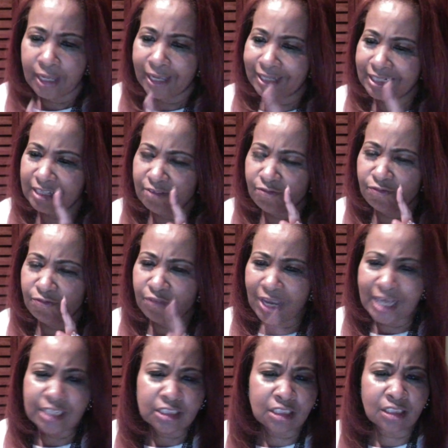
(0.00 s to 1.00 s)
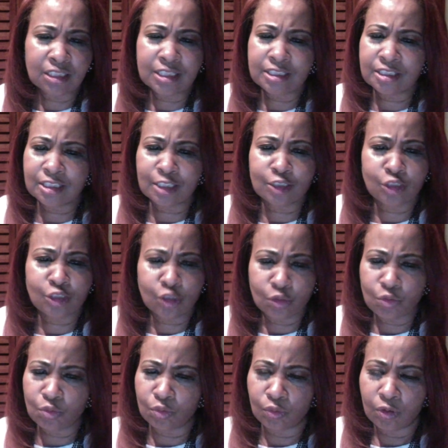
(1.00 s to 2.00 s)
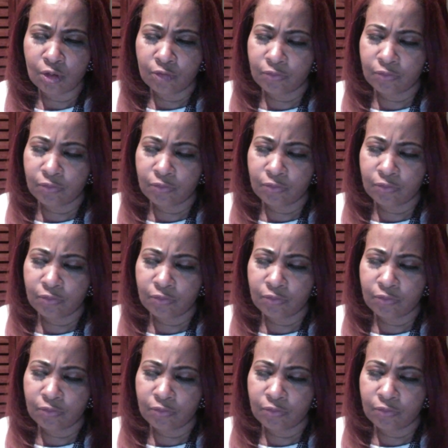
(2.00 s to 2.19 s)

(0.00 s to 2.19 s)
an evangelistic tool.